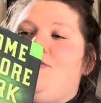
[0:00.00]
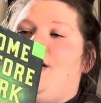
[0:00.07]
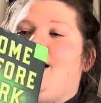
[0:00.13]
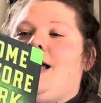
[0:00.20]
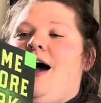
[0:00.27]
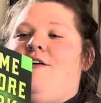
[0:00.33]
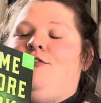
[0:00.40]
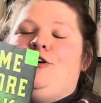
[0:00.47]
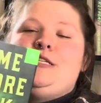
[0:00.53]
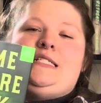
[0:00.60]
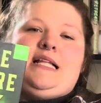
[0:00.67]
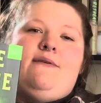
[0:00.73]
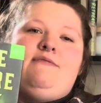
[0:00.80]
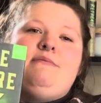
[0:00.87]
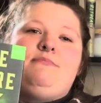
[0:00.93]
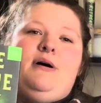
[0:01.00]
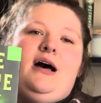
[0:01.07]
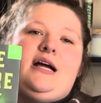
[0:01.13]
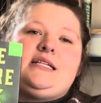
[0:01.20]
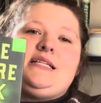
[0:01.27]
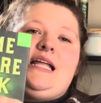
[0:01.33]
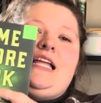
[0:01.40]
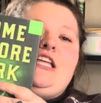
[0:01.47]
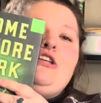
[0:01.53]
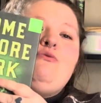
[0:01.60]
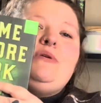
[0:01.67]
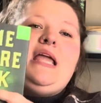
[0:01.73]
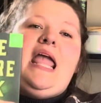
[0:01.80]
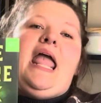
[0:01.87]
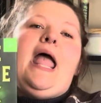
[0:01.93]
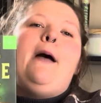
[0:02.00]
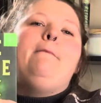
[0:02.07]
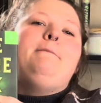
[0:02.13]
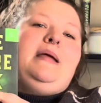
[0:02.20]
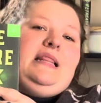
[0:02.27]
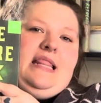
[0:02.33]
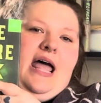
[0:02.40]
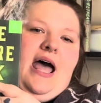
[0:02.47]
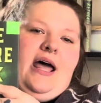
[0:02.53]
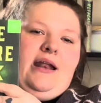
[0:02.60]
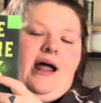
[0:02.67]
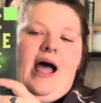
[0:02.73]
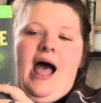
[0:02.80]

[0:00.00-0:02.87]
that I got for $7. You can't beat that.